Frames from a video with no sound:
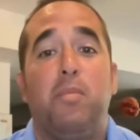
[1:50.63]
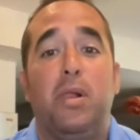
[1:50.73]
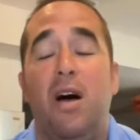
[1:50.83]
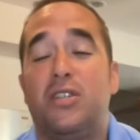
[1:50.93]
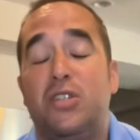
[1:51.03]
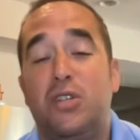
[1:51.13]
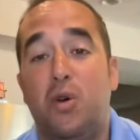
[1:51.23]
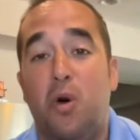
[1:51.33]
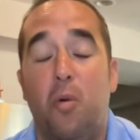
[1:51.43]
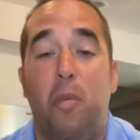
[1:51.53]
Plus
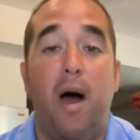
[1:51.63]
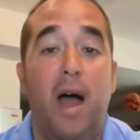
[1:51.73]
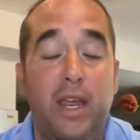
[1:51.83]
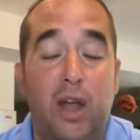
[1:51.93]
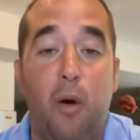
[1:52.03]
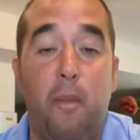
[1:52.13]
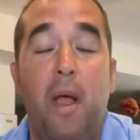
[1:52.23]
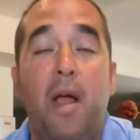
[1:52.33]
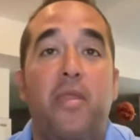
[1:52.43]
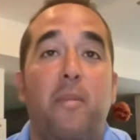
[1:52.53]
two, but you
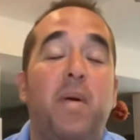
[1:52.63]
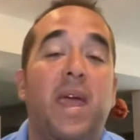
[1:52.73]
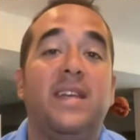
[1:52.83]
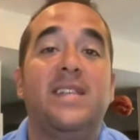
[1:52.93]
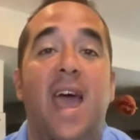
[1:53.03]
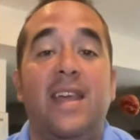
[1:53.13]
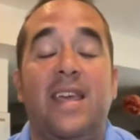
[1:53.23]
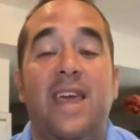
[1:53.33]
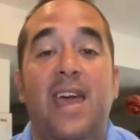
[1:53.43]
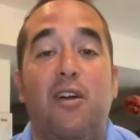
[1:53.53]
know, the Big
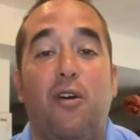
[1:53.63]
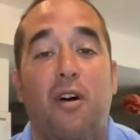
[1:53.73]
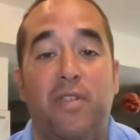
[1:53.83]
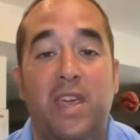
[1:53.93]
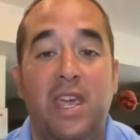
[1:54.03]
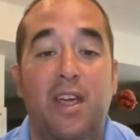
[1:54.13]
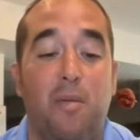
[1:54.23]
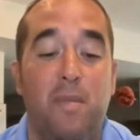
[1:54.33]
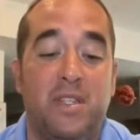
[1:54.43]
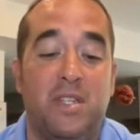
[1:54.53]
Ten kicker of the
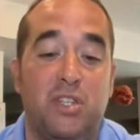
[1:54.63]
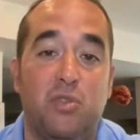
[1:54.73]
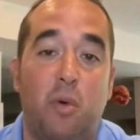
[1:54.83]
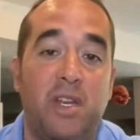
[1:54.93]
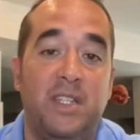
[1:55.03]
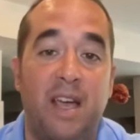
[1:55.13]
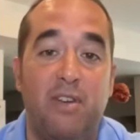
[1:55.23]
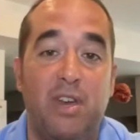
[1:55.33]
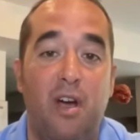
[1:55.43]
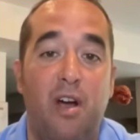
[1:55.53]
year misses a
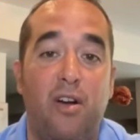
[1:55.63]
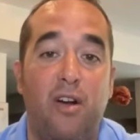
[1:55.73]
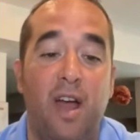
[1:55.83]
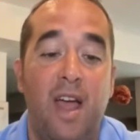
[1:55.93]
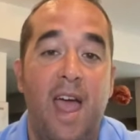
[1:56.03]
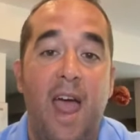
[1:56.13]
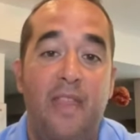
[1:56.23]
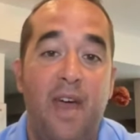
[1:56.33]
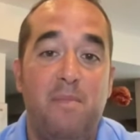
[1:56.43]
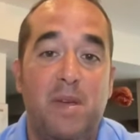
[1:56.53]
27 yarder
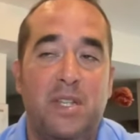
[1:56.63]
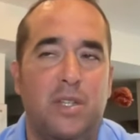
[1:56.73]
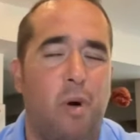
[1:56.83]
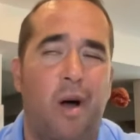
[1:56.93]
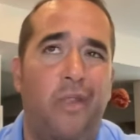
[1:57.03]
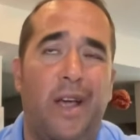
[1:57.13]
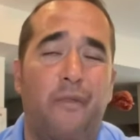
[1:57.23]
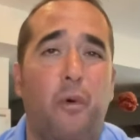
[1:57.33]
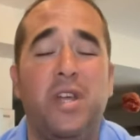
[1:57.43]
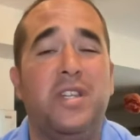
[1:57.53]
and then misses
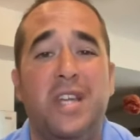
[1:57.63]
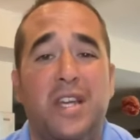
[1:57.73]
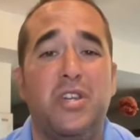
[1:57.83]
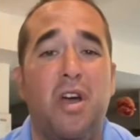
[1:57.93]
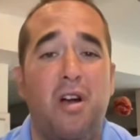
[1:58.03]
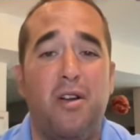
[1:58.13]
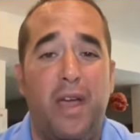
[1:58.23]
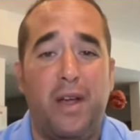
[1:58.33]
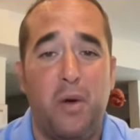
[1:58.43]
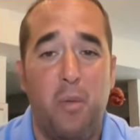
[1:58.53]
a 46 yarder
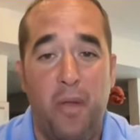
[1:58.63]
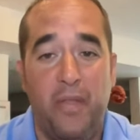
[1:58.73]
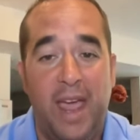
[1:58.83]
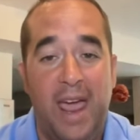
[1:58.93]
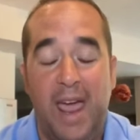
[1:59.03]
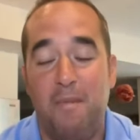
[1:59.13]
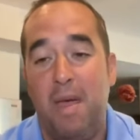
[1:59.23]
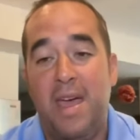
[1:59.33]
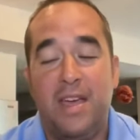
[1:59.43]
that could have won the game.